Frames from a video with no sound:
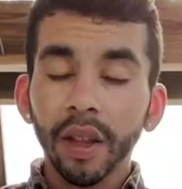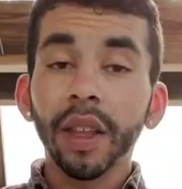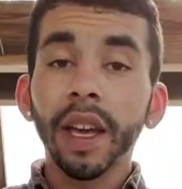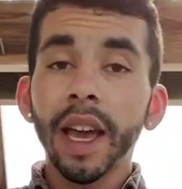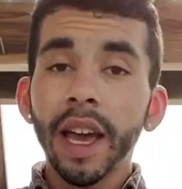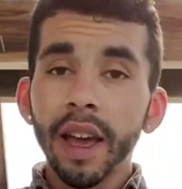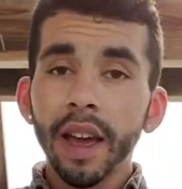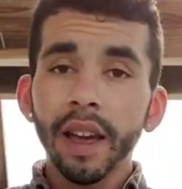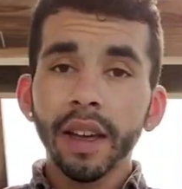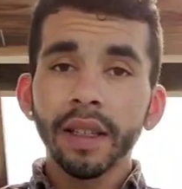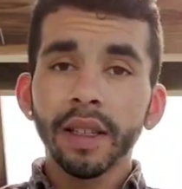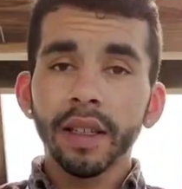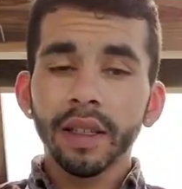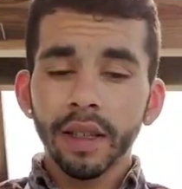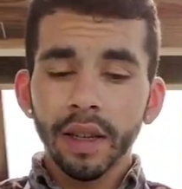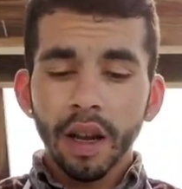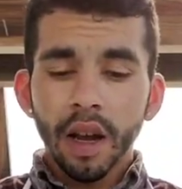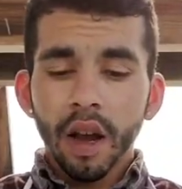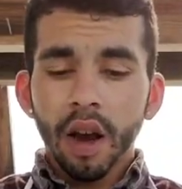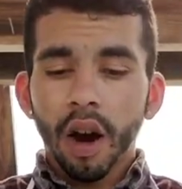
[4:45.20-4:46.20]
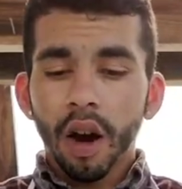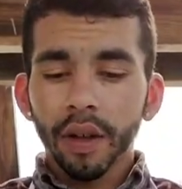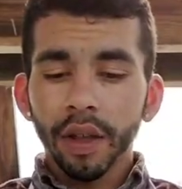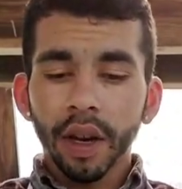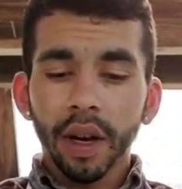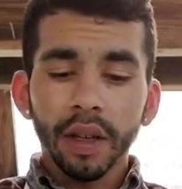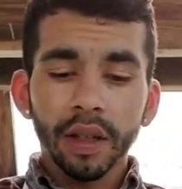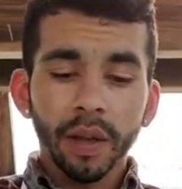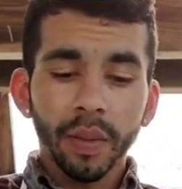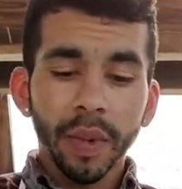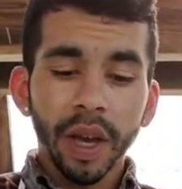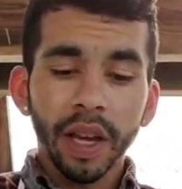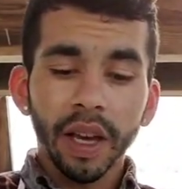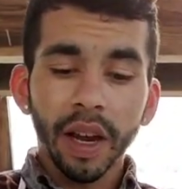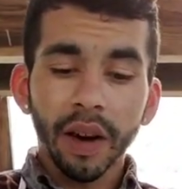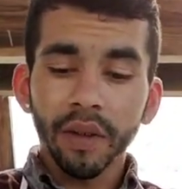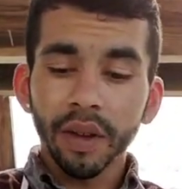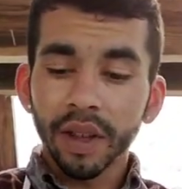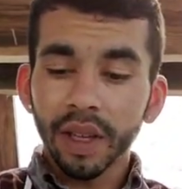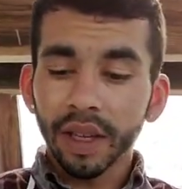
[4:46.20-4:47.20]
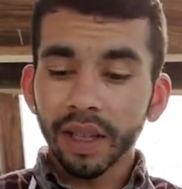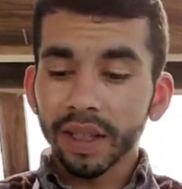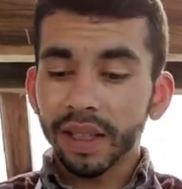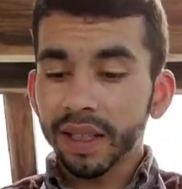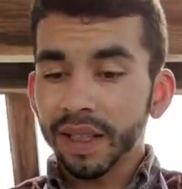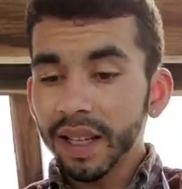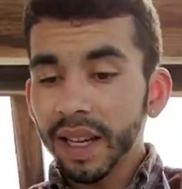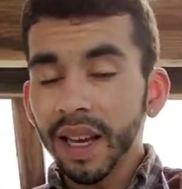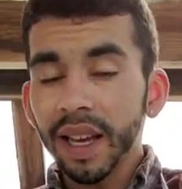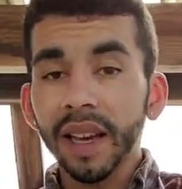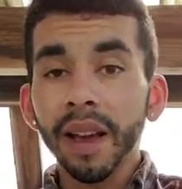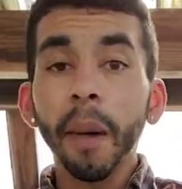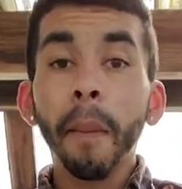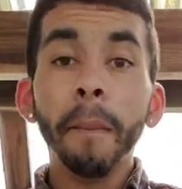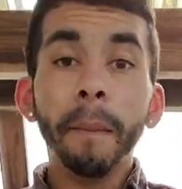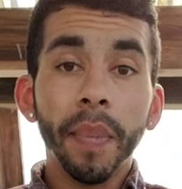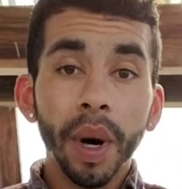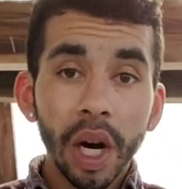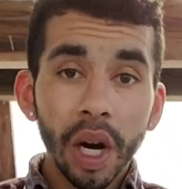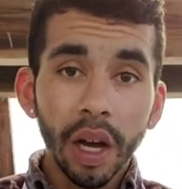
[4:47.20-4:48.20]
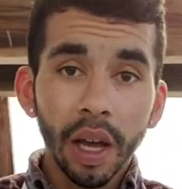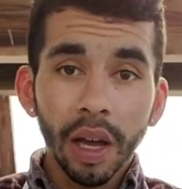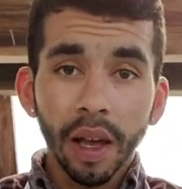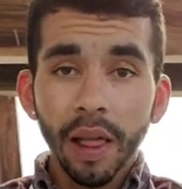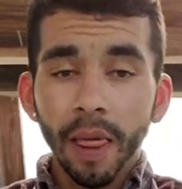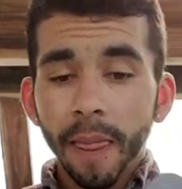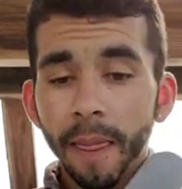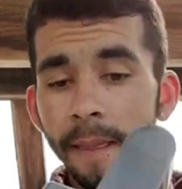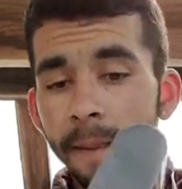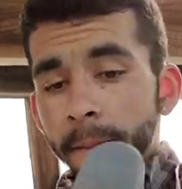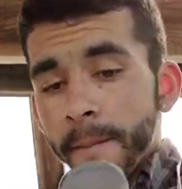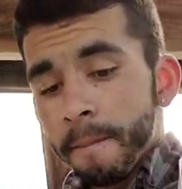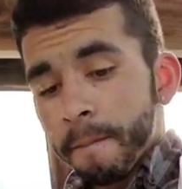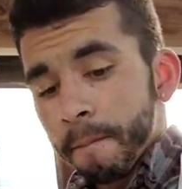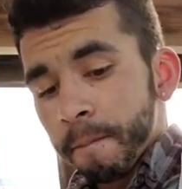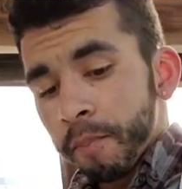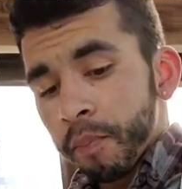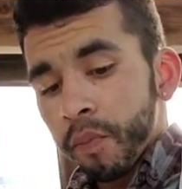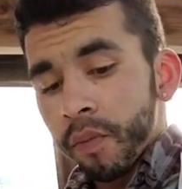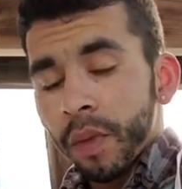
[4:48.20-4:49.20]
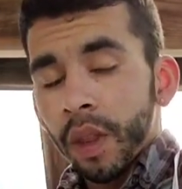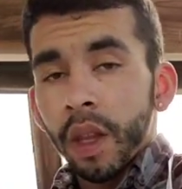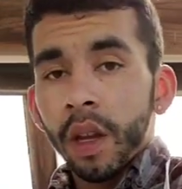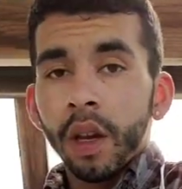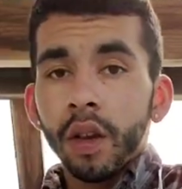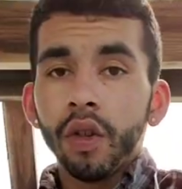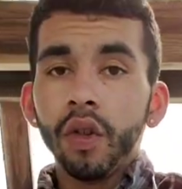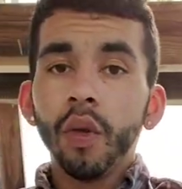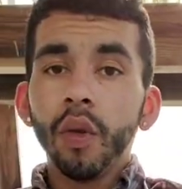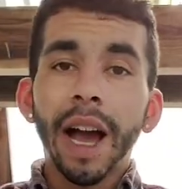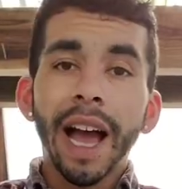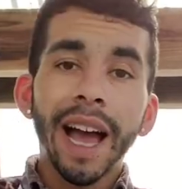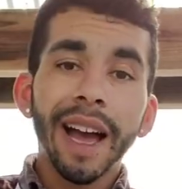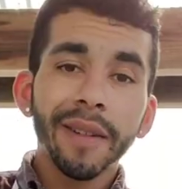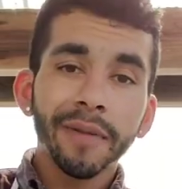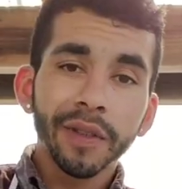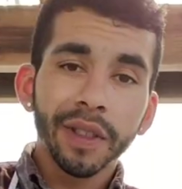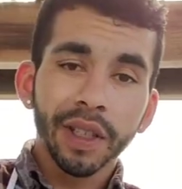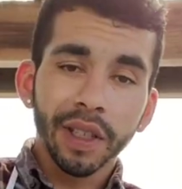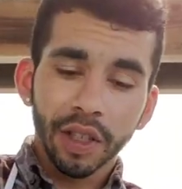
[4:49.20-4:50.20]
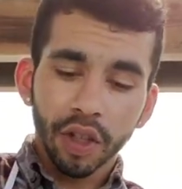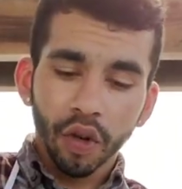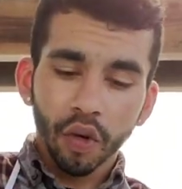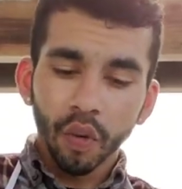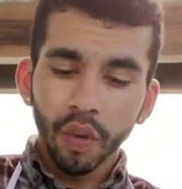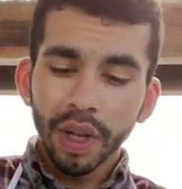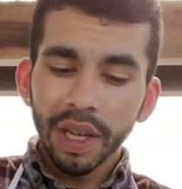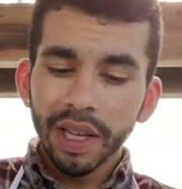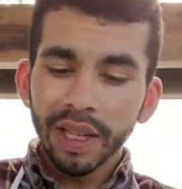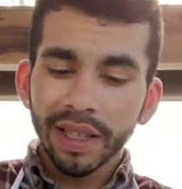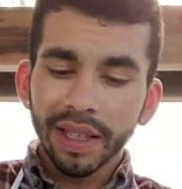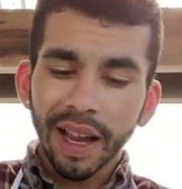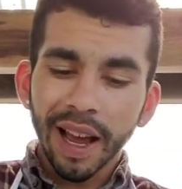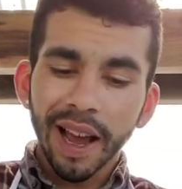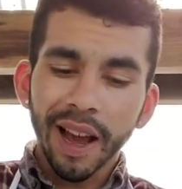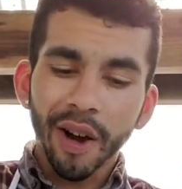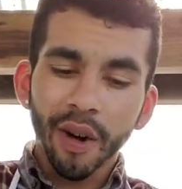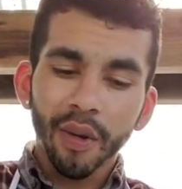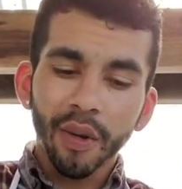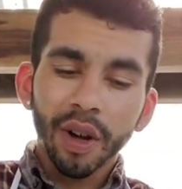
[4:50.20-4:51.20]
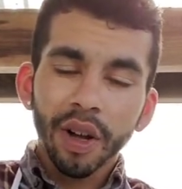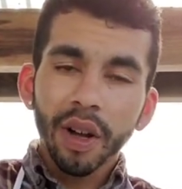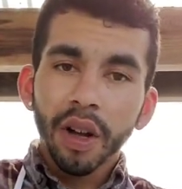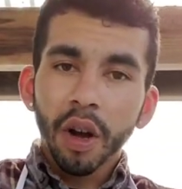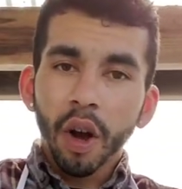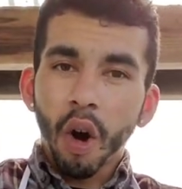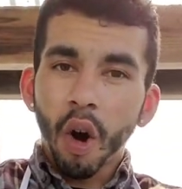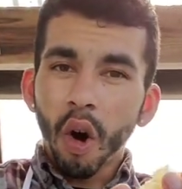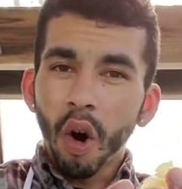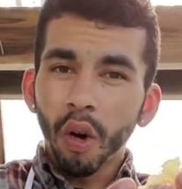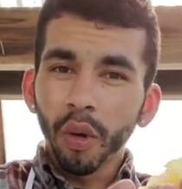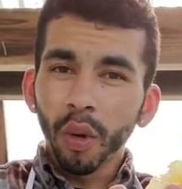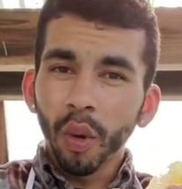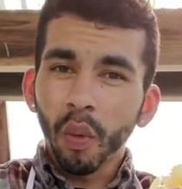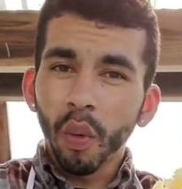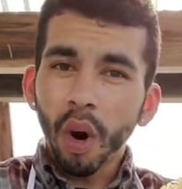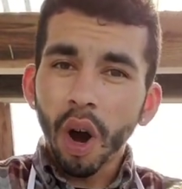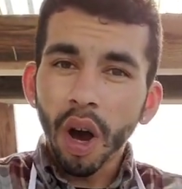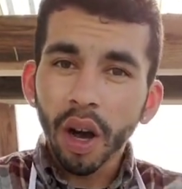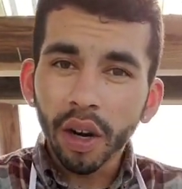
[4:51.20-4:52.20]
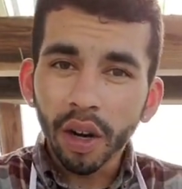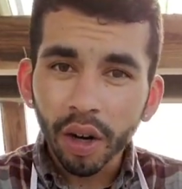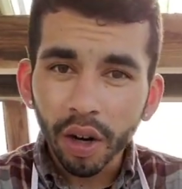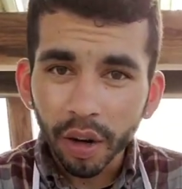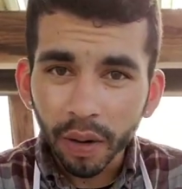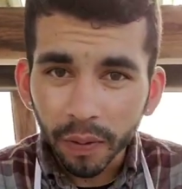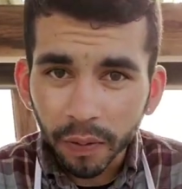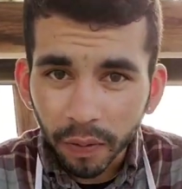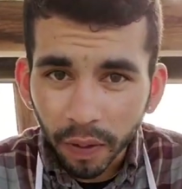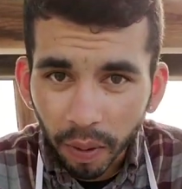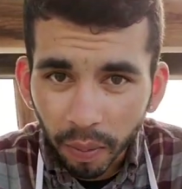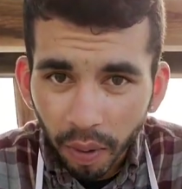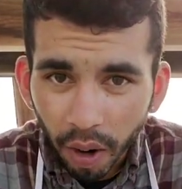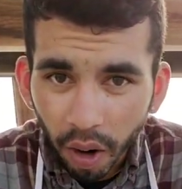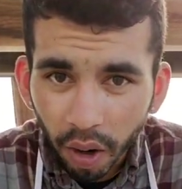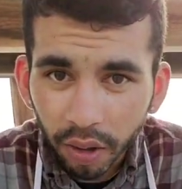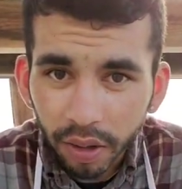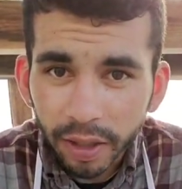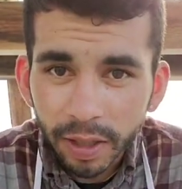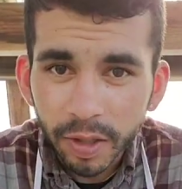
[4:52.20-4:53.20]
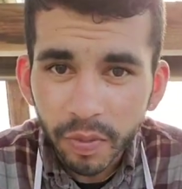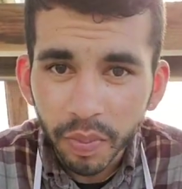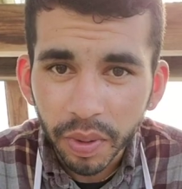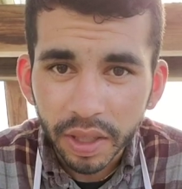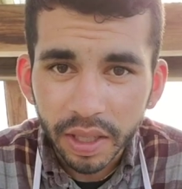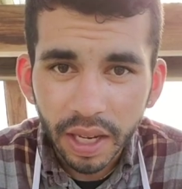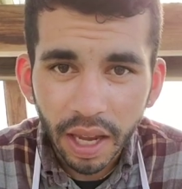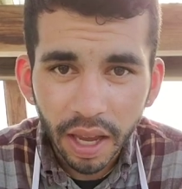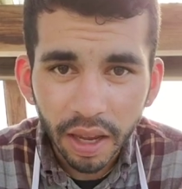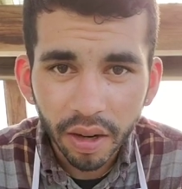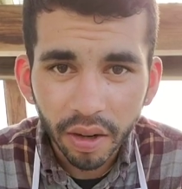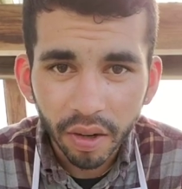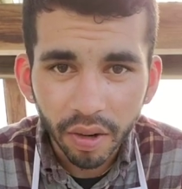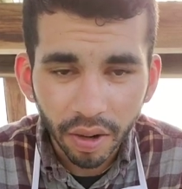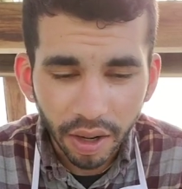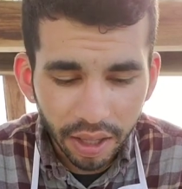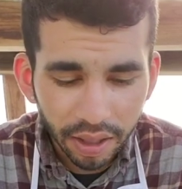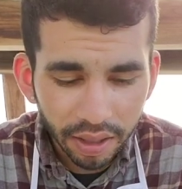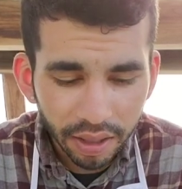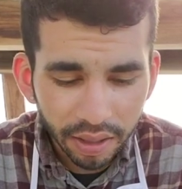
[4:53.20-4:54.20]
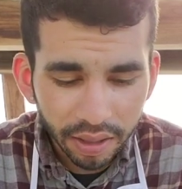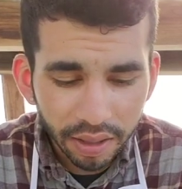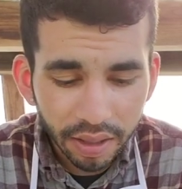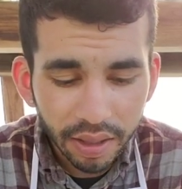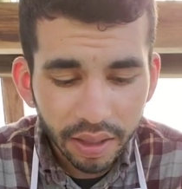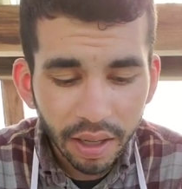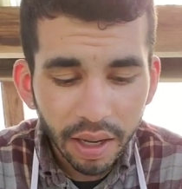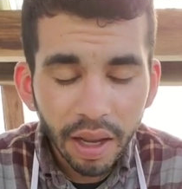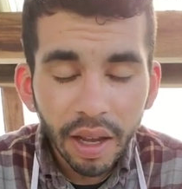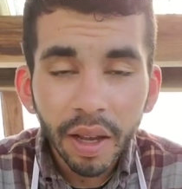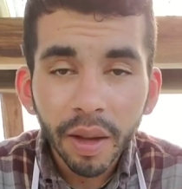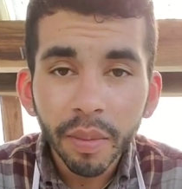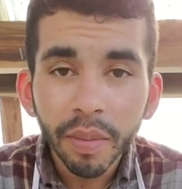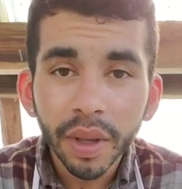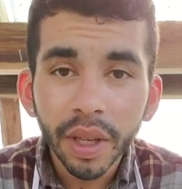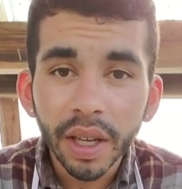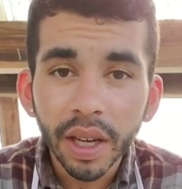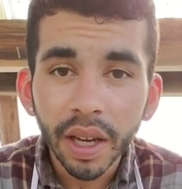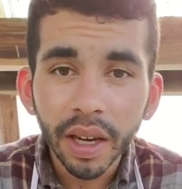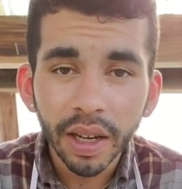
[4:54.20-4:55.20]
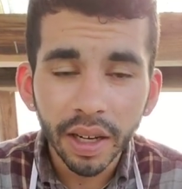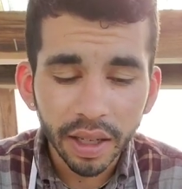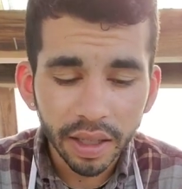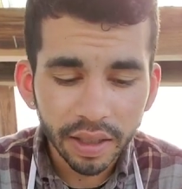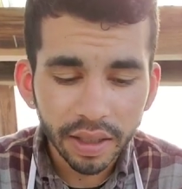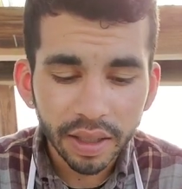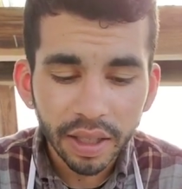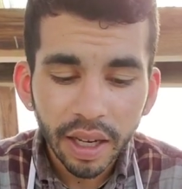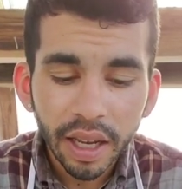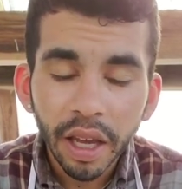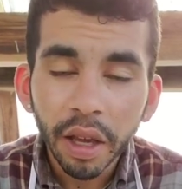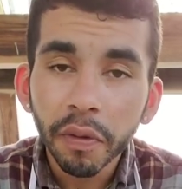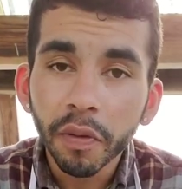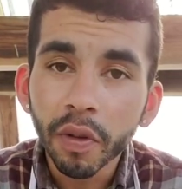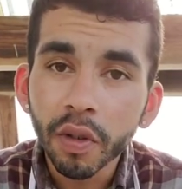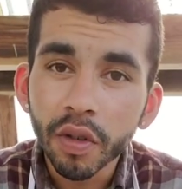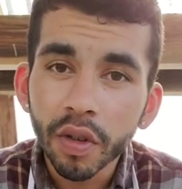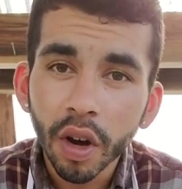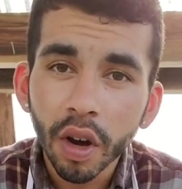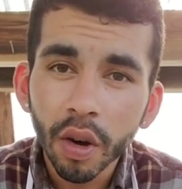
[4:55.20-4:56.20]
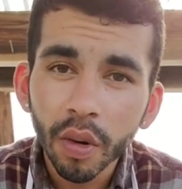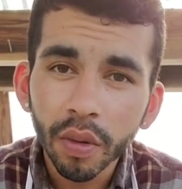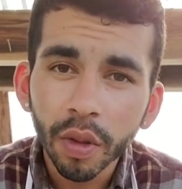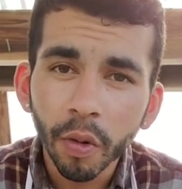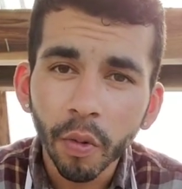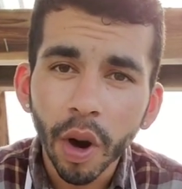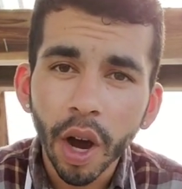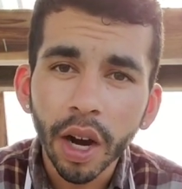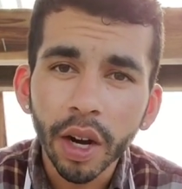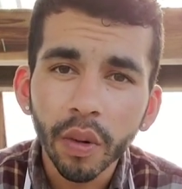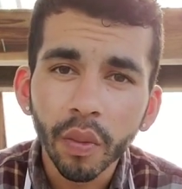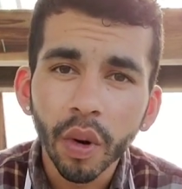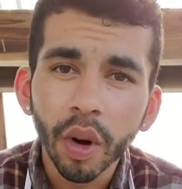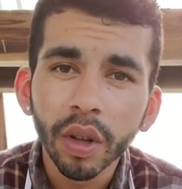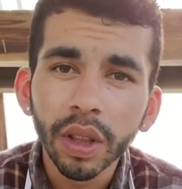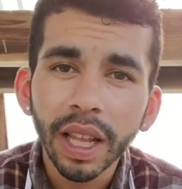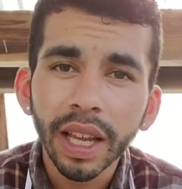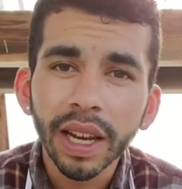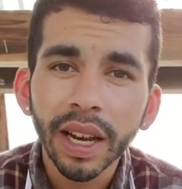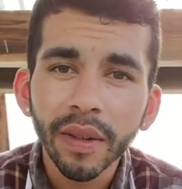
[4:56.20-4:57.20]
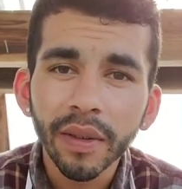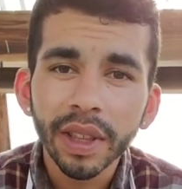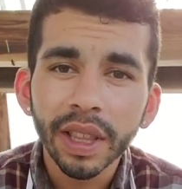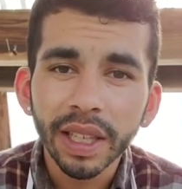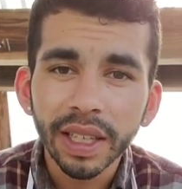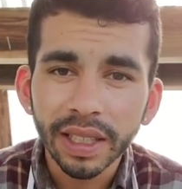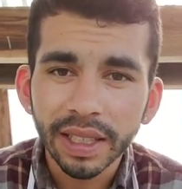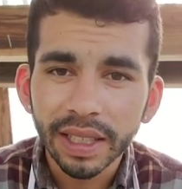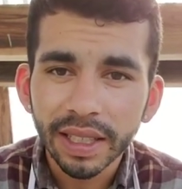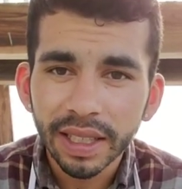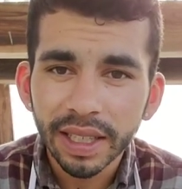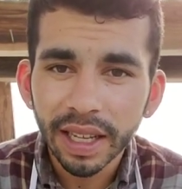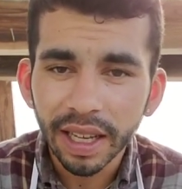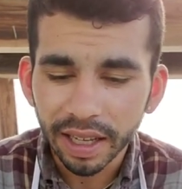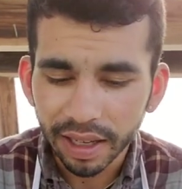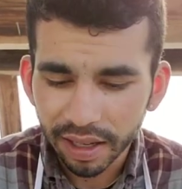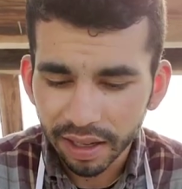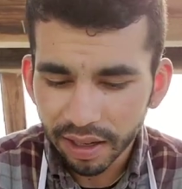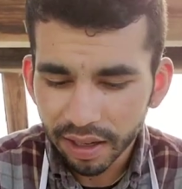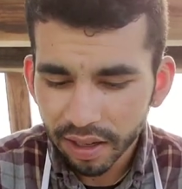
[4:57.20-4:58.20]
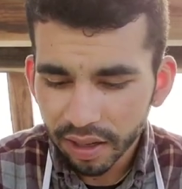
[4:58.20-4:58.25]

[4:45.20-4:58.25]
Now the eggs are there to make everything stick, but you have to squeeze out all the water from all these potato gratings, because if you don't, the water won't let everything stick.